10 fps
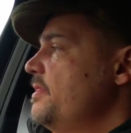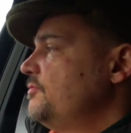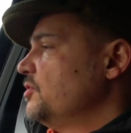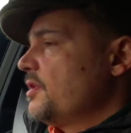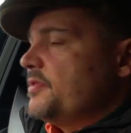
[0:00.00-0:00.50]
then
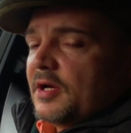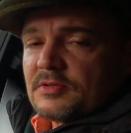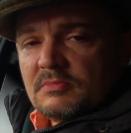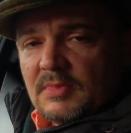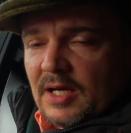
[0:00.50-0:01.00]
they've done a
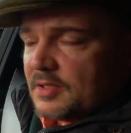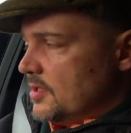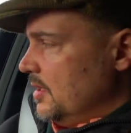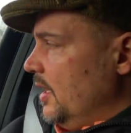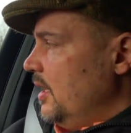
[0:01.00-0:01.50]
thousand
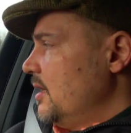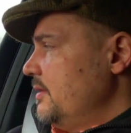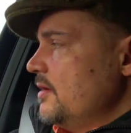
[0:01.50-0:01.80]
miles in it.